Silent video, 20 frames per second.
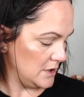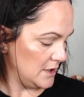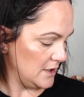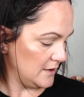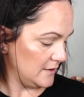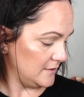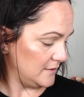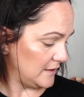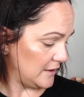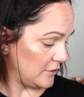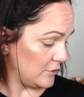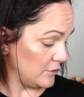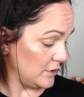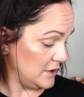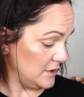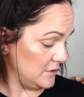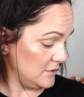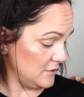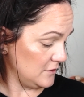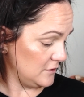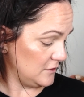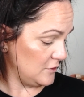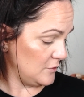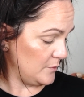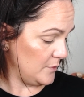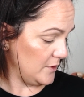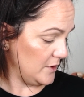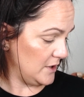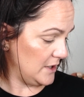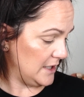Because that green looks so
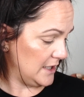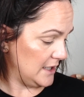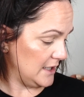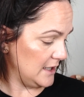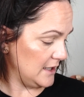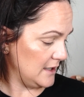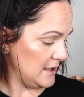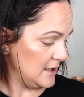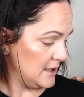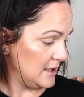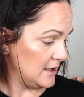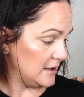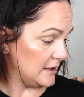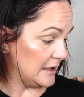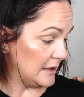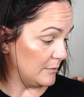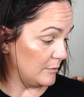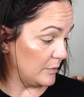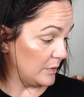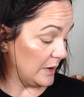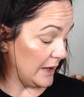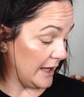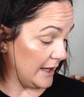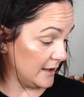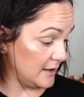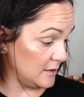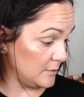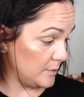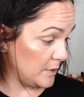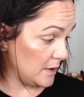pretty. That
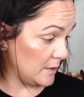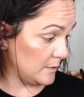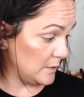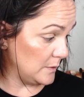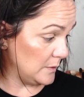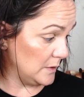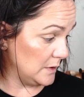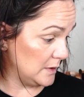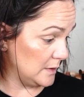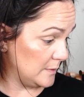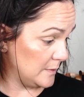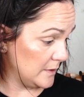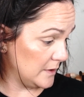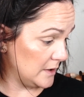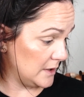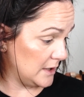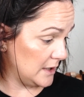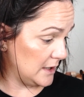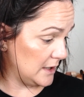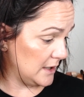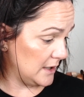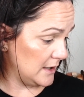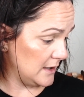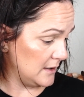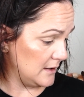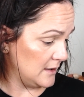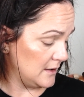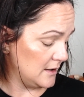black is probably really pretty.